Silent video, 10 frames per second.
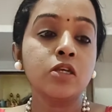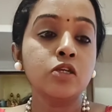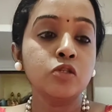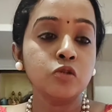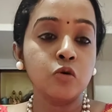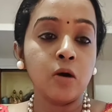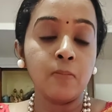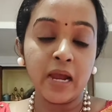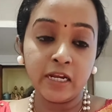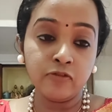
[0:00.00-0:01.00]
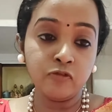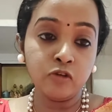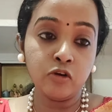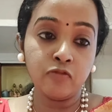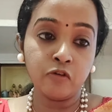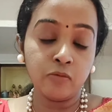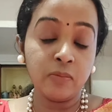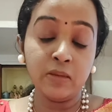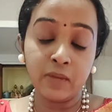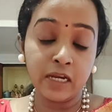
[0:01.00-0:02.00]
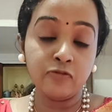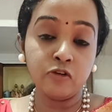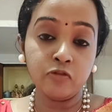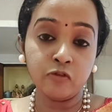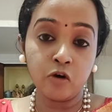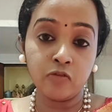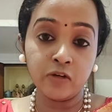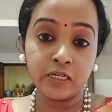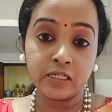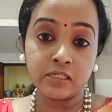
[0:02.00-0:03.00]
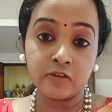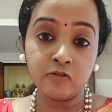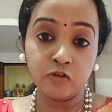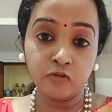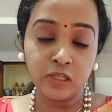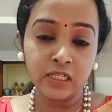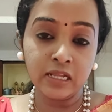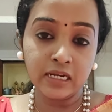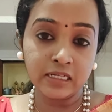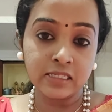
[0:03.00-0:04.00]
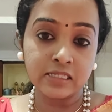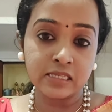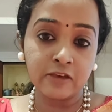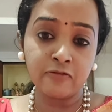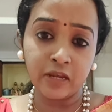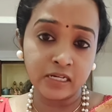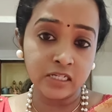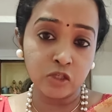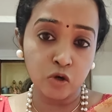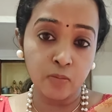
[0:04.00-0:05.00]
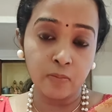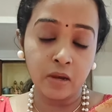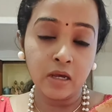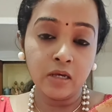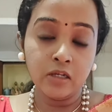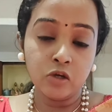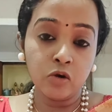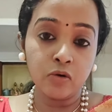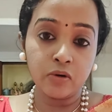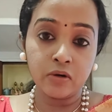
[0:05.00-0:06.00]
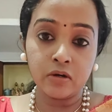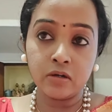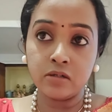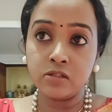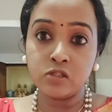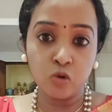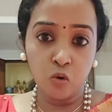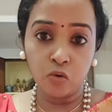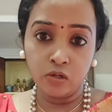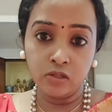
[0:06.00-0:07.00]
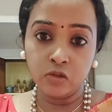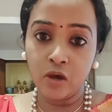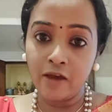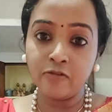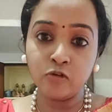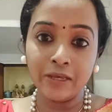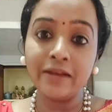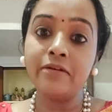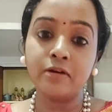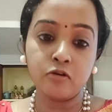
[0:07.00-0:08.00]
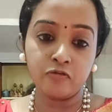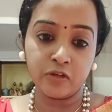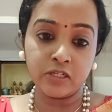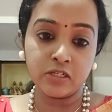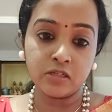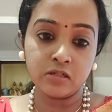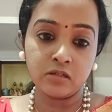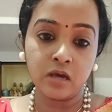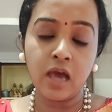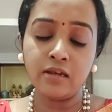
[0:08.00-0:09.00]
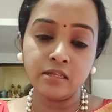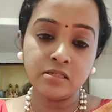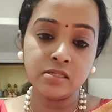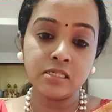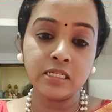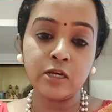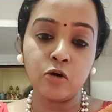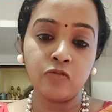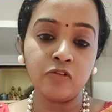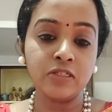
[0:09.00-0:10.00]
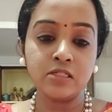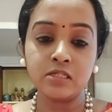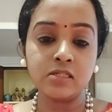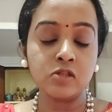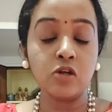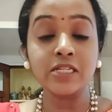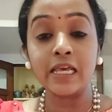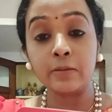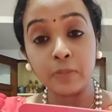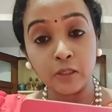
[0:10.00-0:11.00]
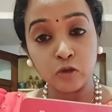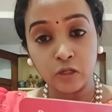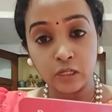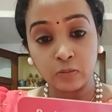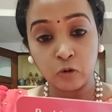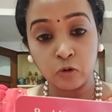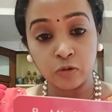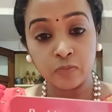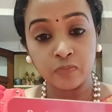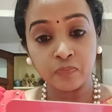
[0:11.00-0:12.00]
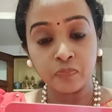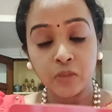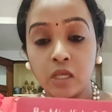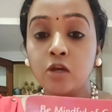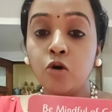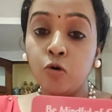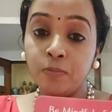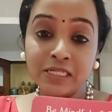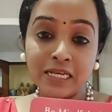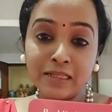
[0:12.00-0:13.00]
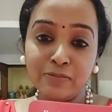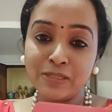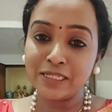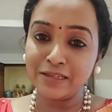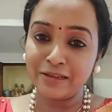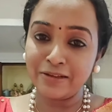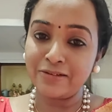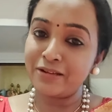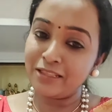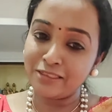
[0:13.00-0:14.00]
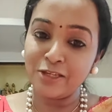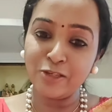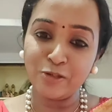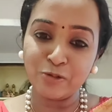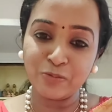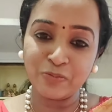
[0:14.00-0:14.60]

so a mindful of be mindful of conflict is if you feel that it's affecting your your uh, soul you have to get rid of it unnecessary conflicts it's not helping you anymore hope it helped take care and thank you